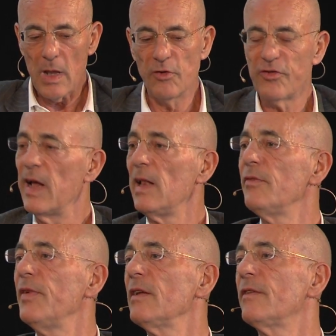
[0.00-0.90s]

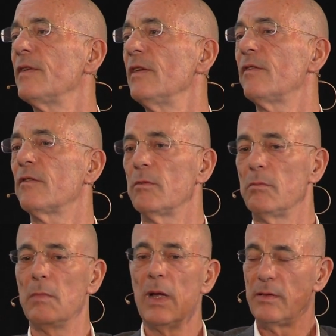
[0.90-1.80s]
shelving
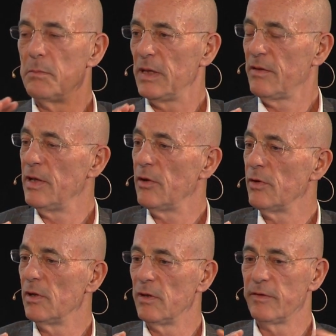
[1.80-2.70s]
system, the
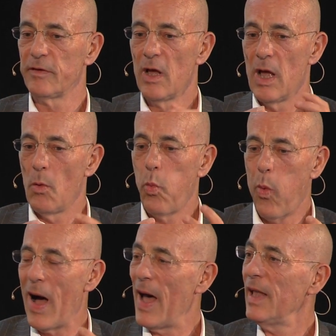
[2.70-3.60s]
materials,
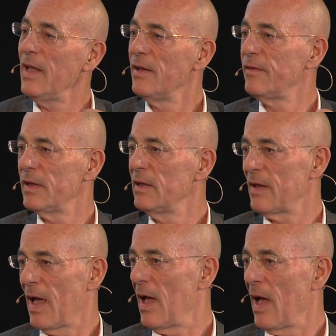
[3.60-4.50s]
why is it
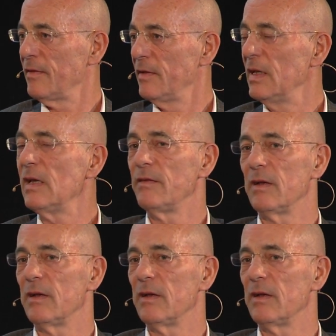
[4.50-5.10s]
as it is?